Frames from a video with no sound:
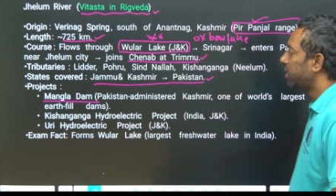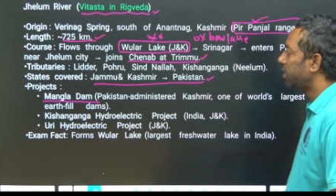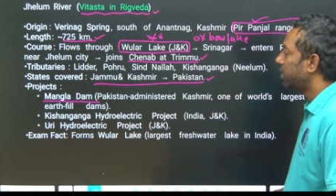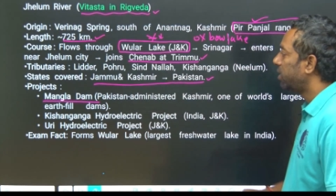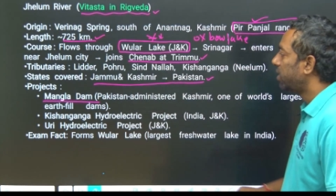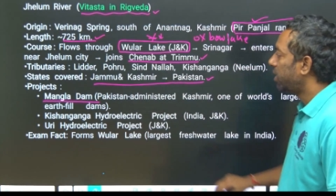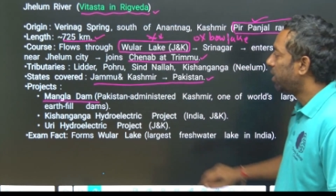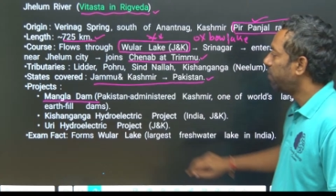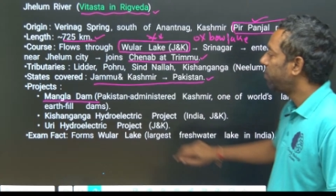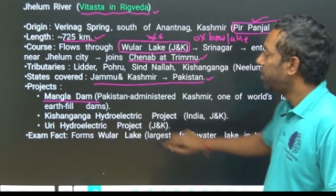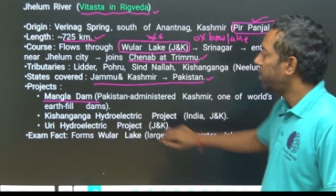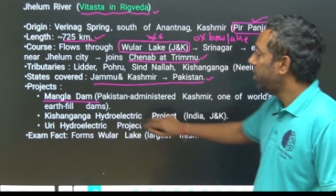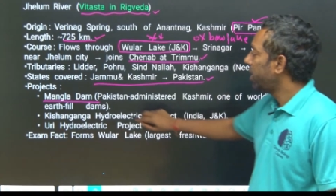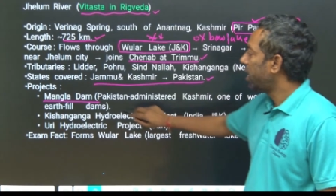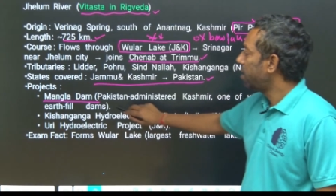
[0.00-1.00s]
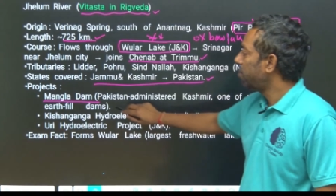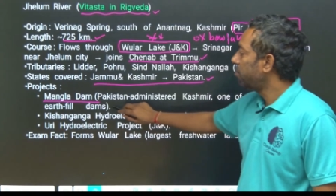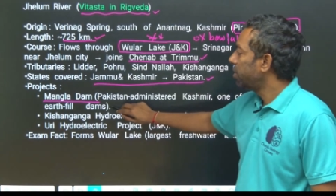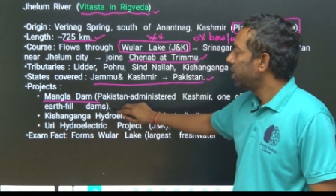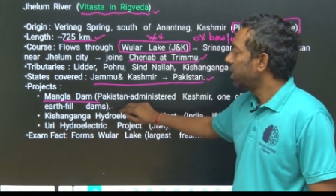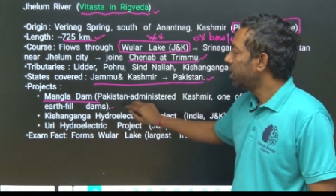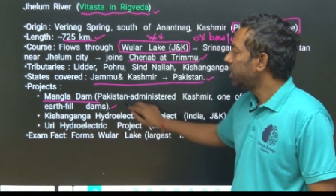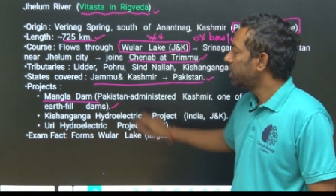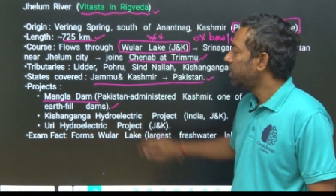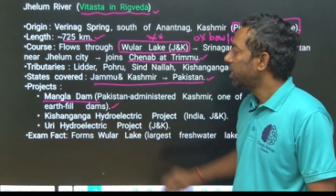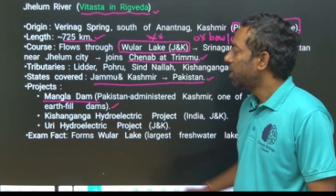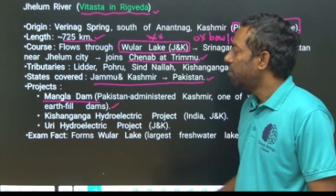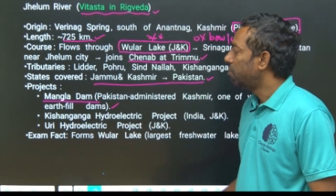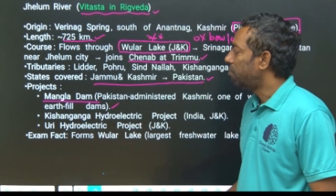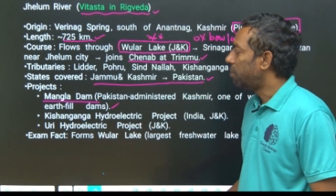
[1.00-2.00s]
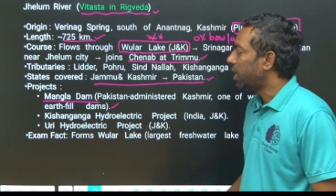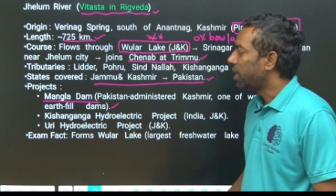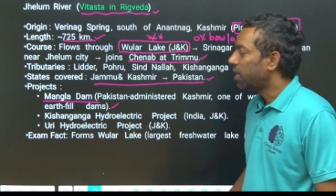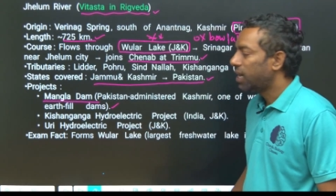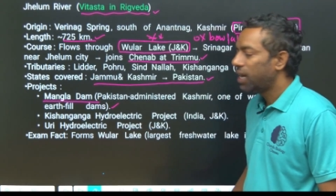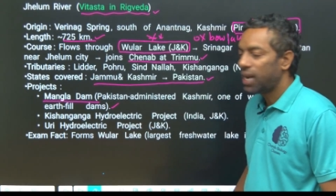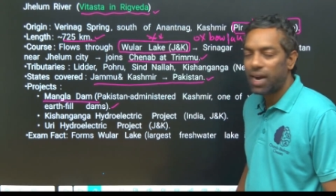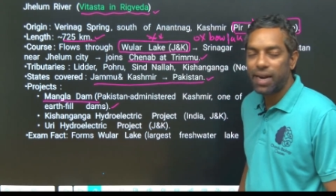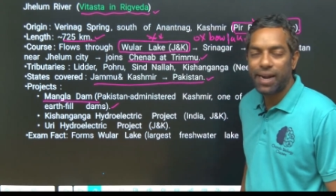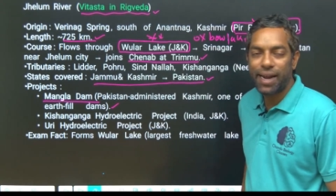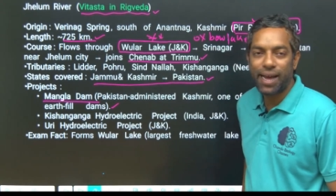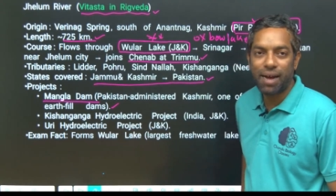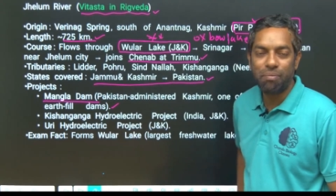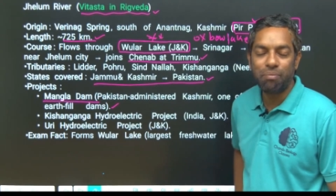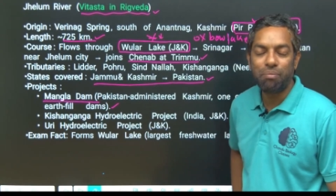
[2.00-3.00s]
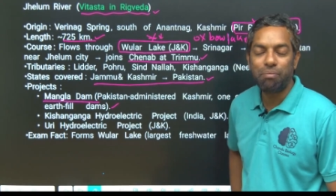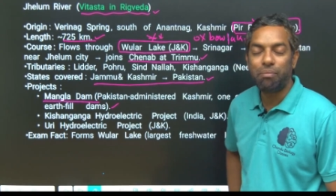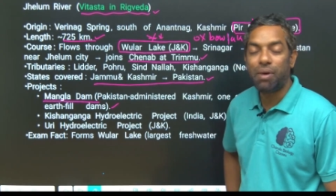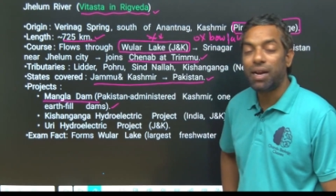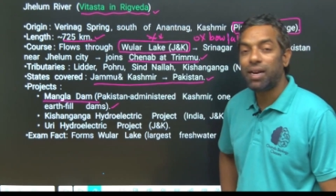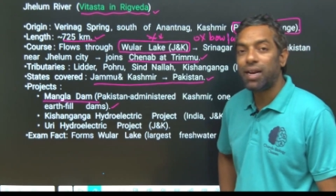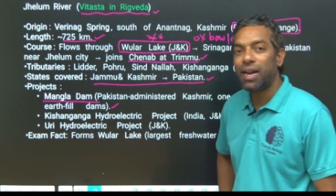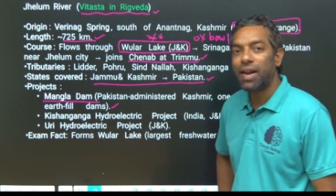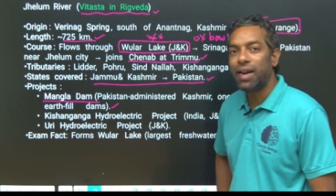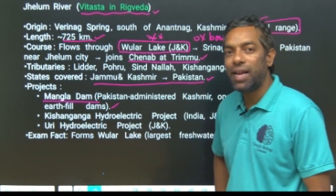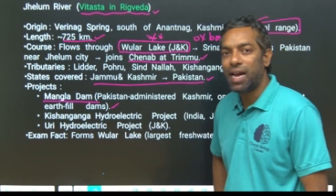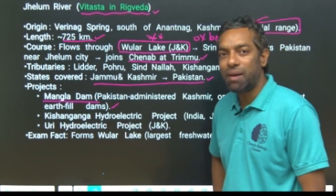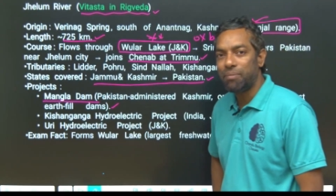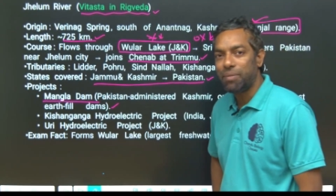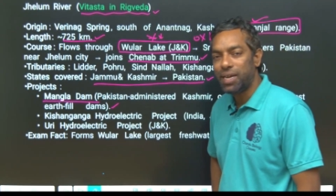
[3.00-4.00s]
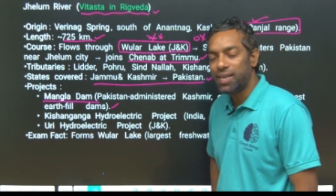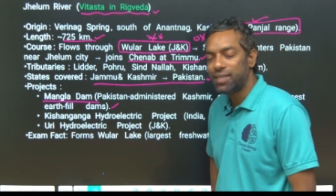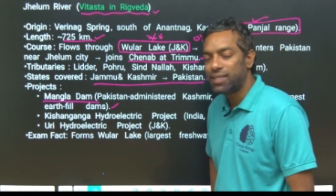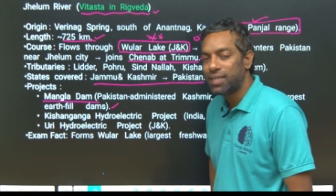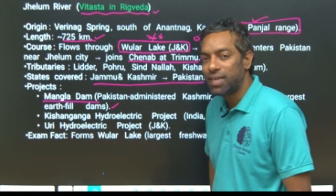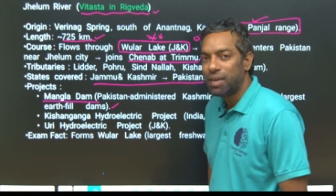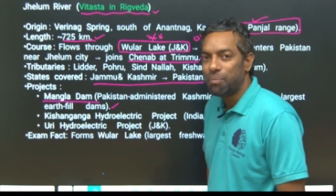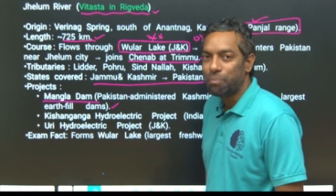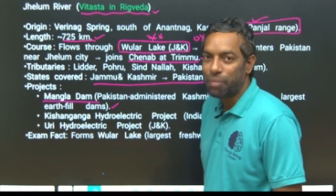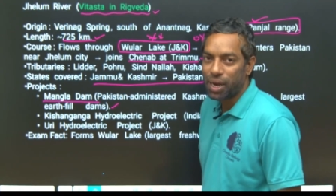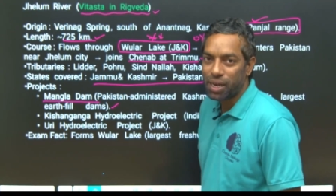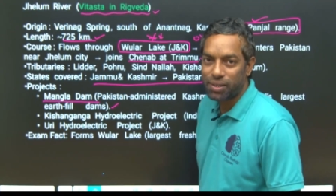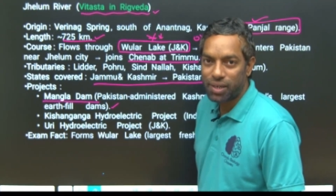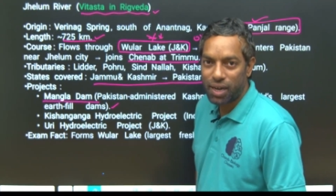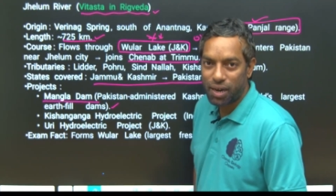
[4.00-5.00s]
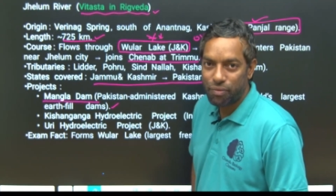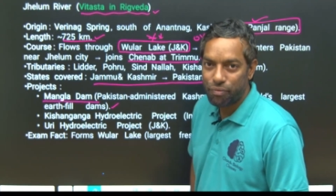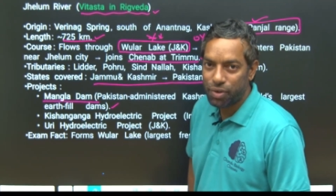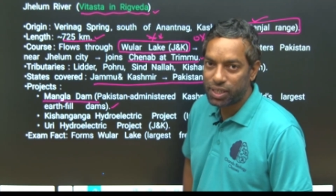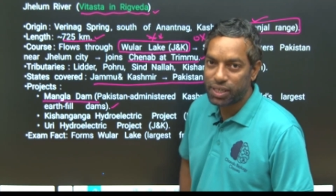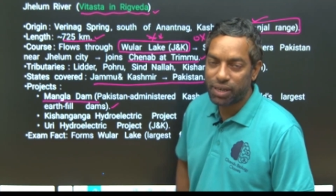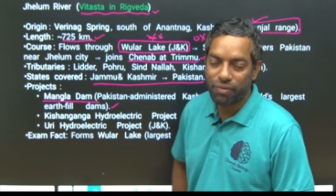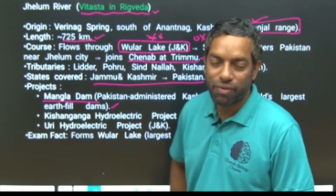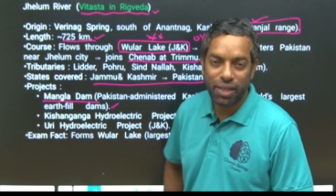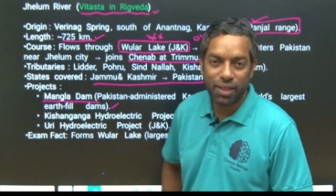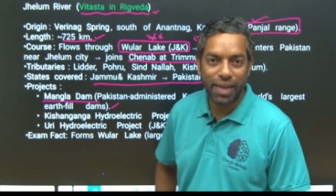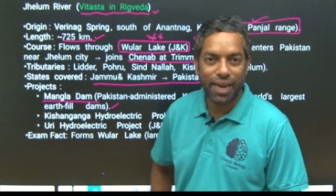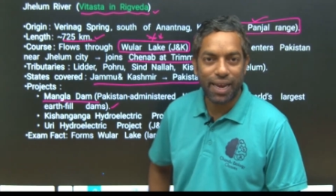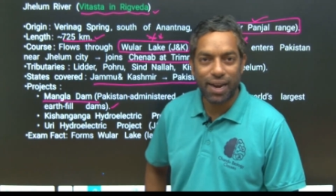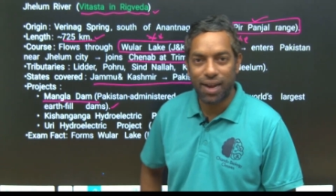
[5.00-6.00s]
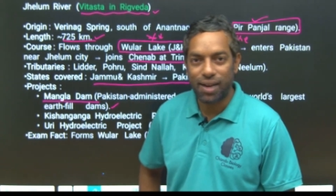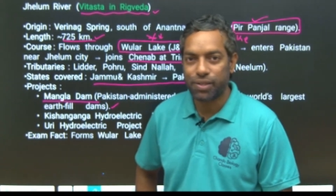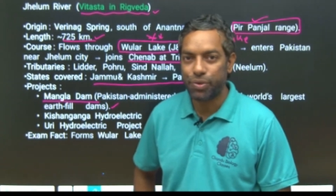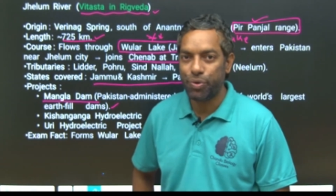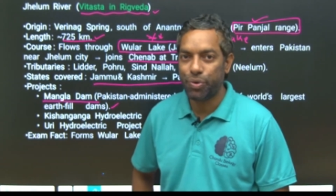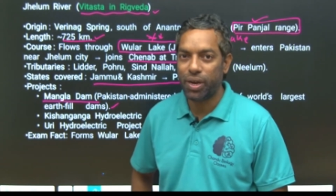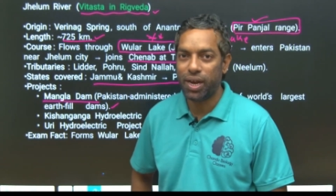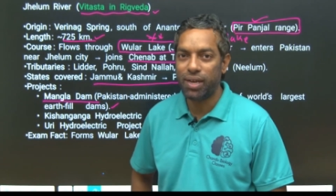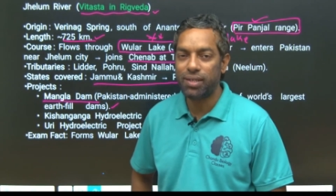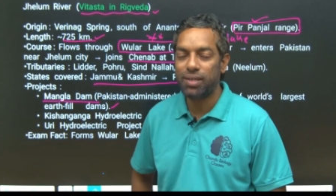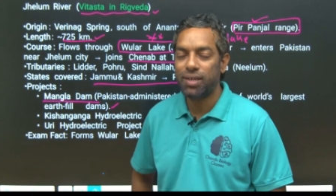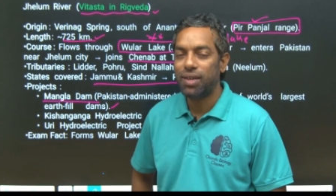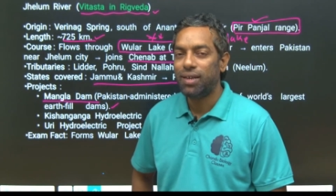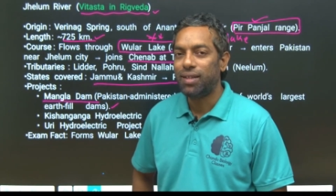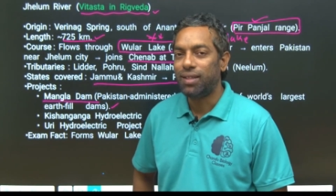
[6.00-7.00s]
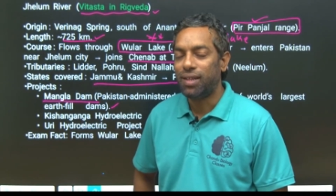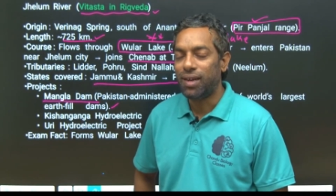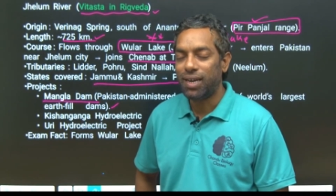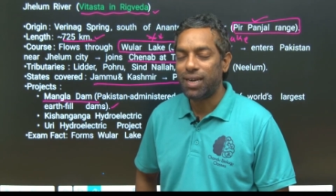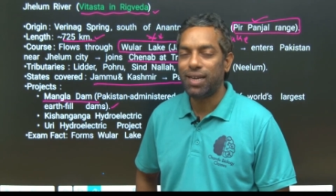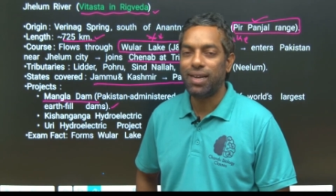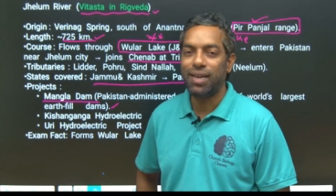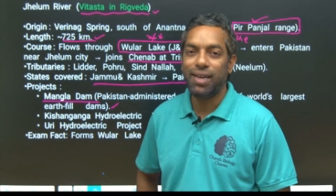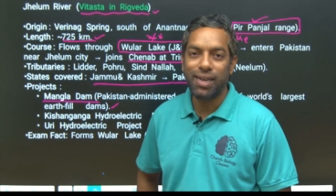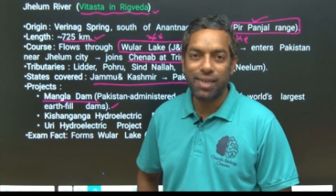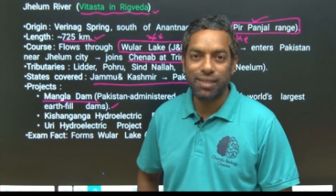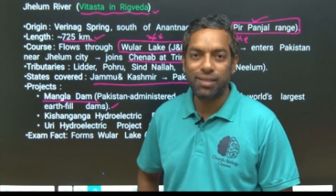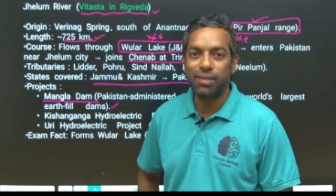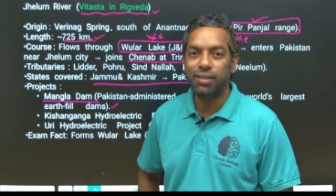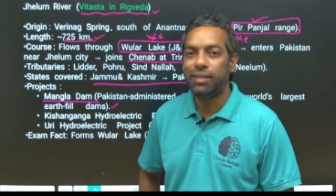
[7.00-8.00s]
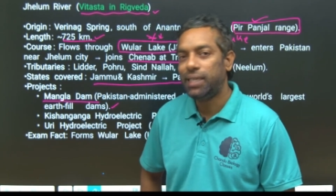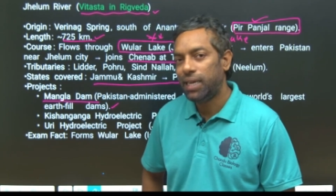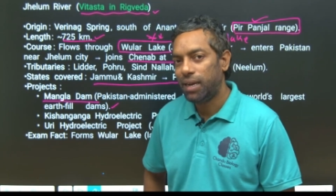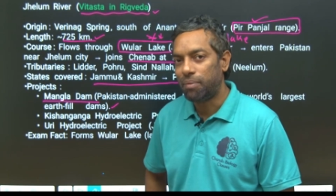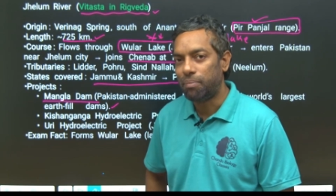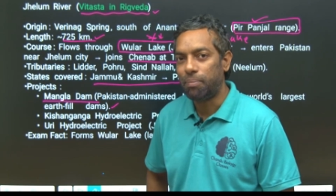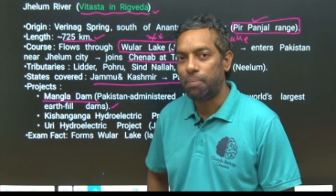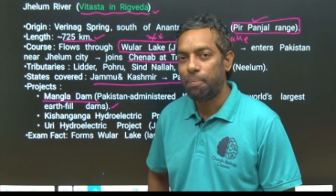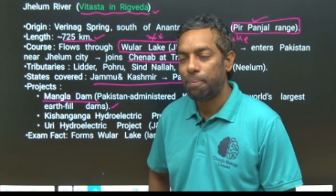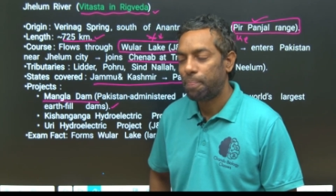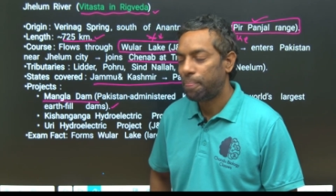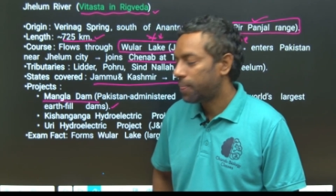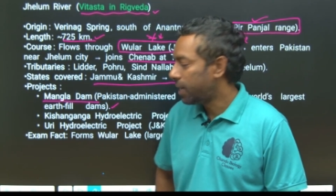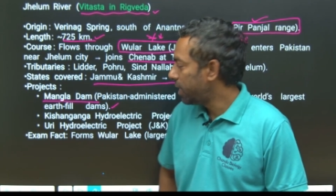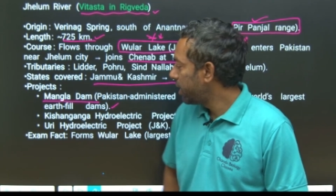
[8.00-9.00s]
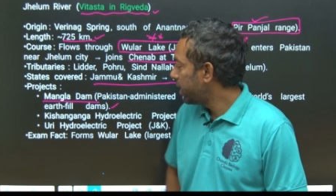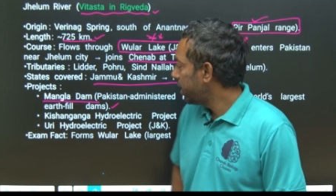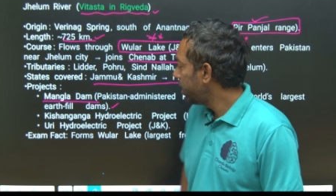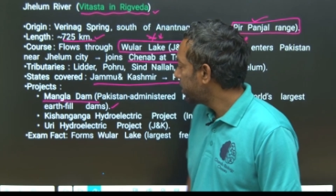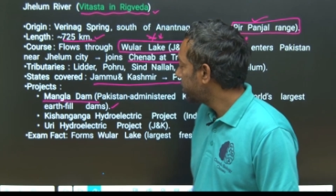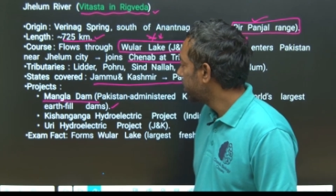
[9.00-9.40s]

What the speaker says: lift dam is Mangla Dam. Mangla Dam is based on which river they can ask you guys. That is Jhelum. That is